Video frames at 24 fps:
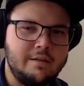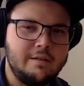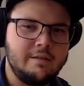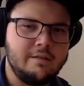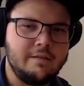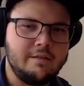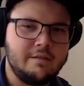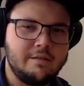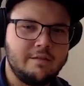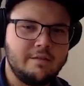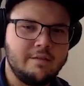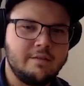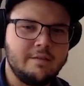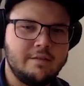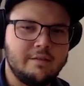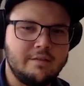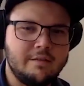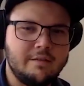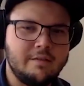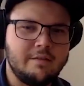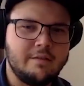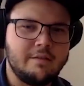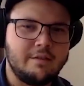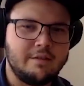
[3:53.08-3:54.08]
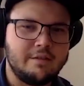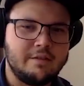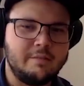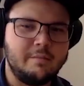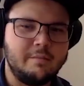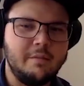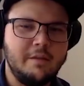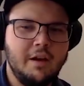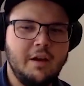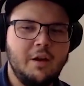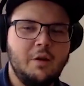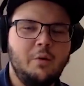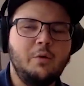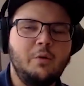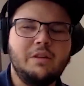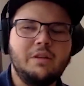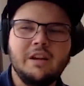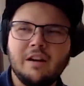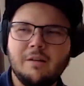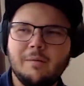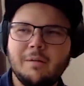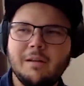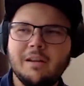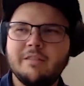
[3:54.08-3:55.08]
yeah. It's awesome. We
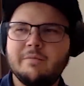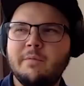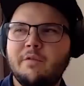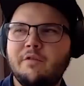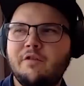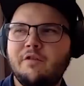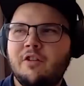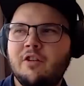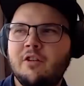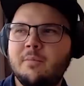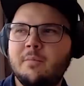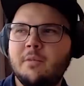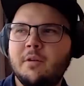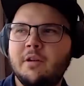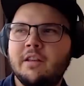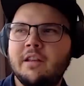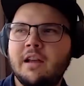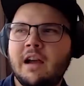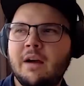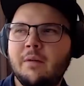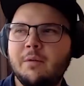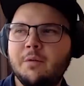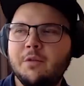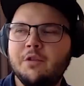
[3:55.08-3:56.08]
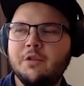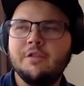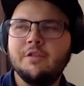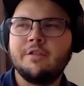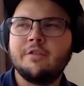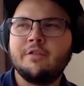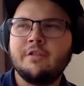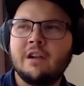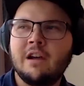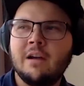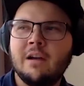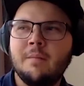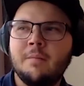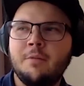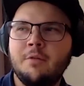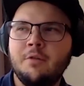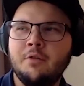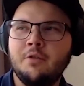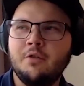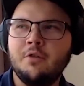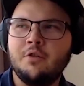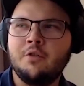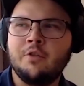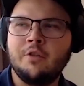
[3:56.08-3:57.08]
talked about this before, but how would you describe
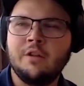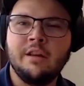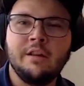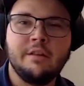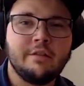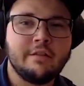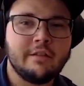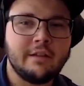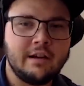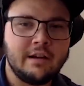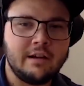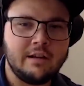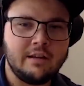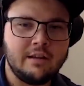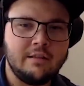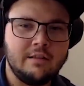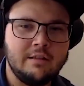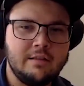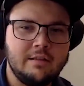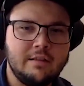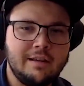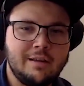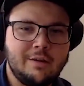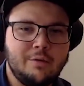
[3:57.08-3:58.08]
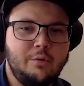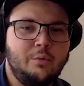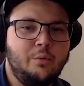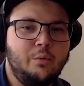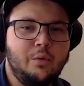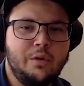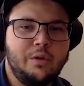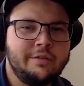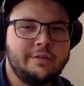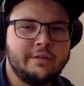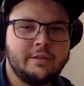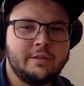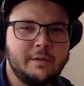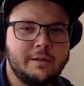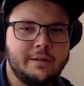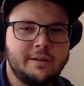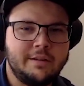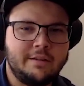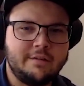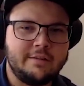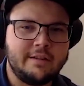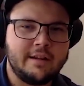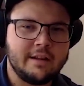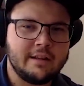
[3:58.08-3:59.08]
your trading style? Like, what's it about
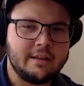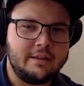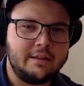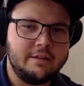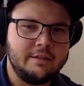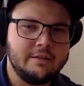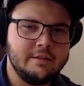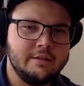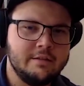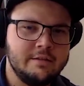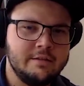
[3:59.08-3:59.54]
exactly?